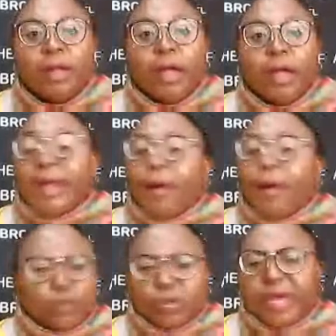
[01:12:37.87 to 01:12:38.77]
Now I
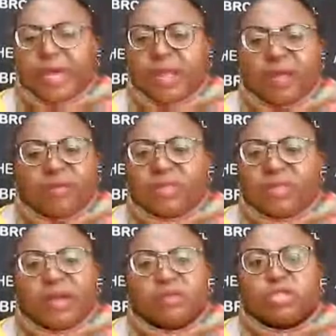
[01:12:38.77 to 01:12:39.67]
don't carry everything.
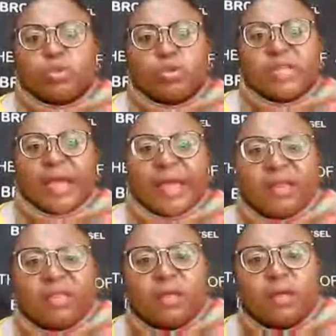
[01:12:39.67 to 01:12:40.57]
I don't shoulder
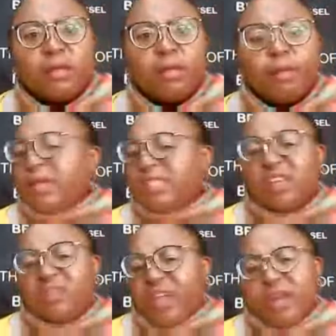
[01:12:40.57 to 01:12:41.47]
anything
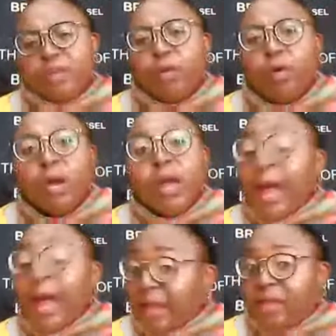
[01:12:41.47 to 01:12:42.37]
myself anymore.
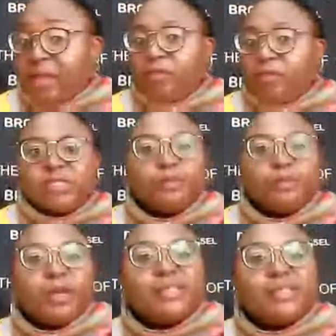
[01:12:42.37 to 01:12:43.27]
I can give you a
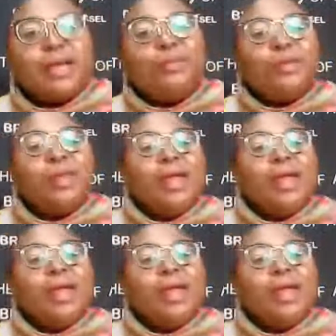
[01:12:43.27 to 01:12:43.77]
simple example